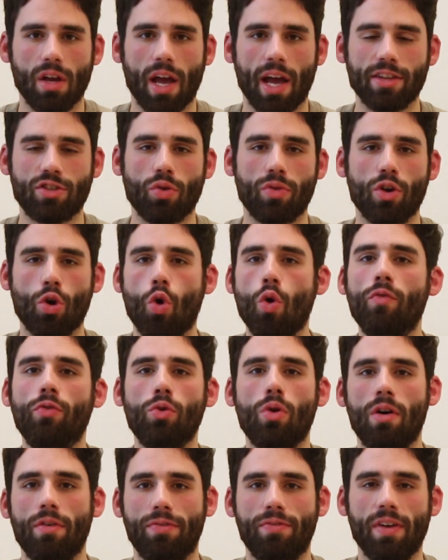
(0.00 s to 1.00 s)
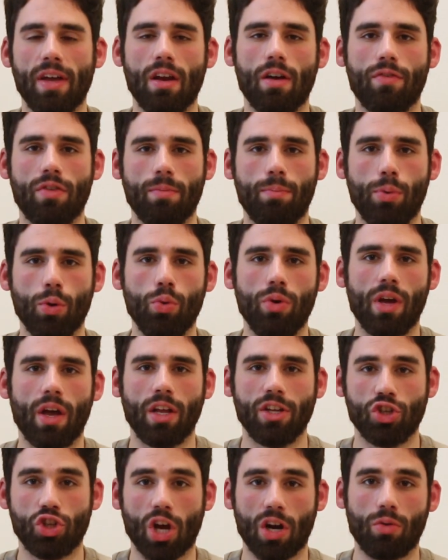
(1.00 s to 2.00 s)
And so the overall fit of the boot
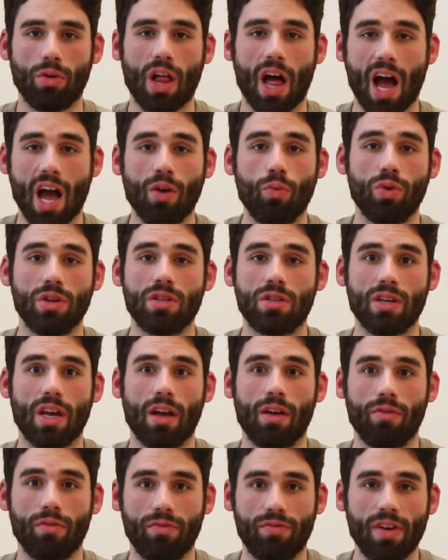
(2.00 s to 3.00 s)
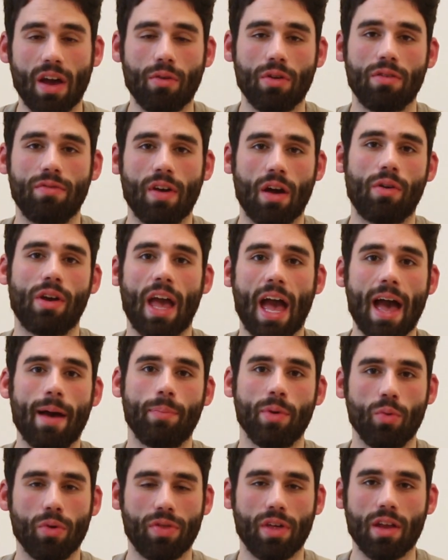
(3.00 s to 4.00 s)
in general, I was very, very
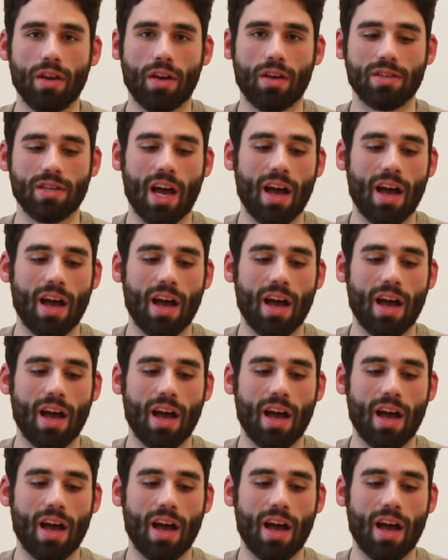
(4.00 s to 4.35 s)
happy with it because